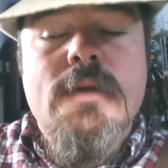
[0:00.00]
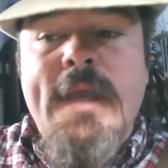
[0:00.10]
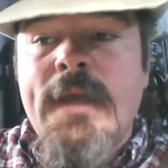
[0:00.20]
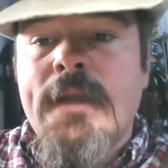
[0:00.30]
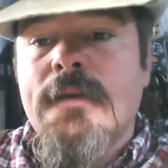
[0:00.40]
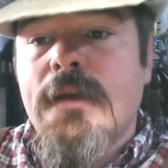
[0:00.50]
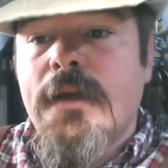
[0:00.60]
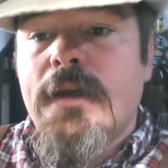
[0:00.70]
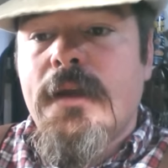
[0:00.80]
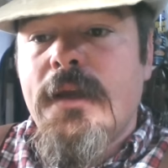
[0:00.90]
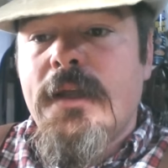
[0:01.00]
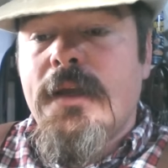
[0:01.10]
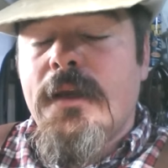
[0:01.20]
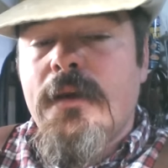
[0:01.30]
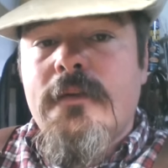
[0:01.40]
and
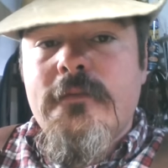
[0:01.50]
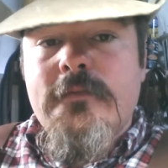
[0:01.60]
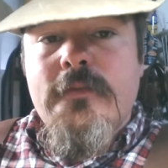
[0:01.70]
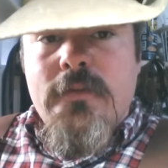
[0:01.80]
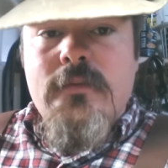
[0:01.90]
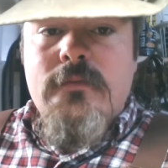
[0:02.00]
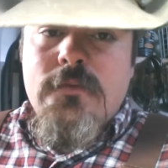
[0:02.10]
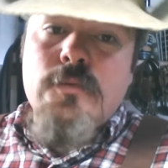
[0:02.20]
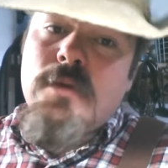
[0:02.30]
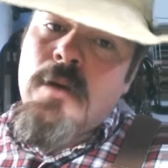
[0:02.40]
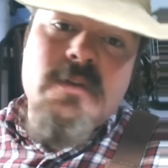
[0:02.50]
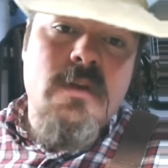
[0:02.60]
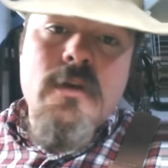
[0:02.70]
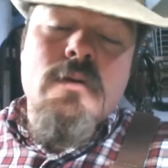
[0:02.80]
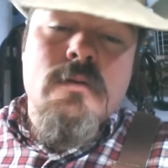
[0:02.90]
for 2 times a
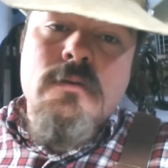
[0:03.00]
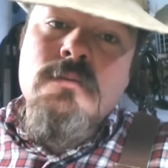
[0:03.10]
year.